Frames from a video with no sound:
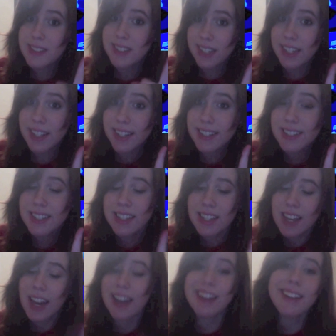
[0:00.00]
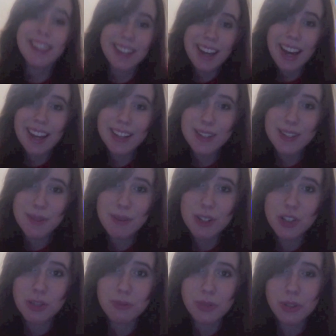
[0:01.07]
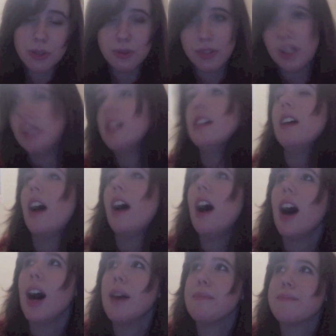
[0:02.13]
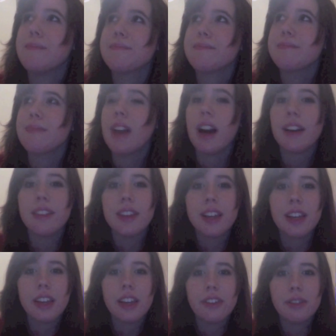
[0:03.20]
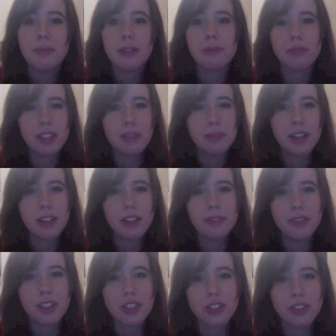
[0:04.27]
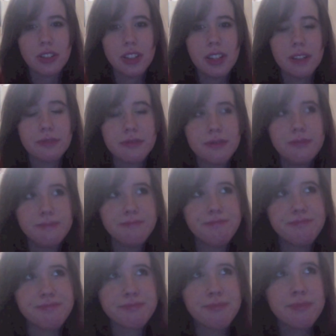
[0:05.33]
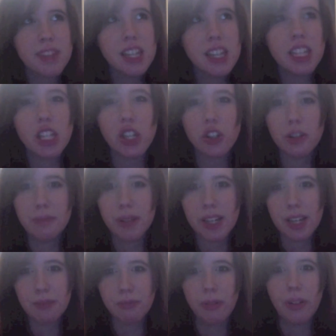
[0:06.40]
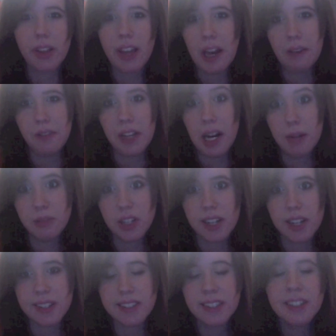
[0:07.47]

in it, and he had a special move, I think it would be really beneficial if he could pick up really heavy objects.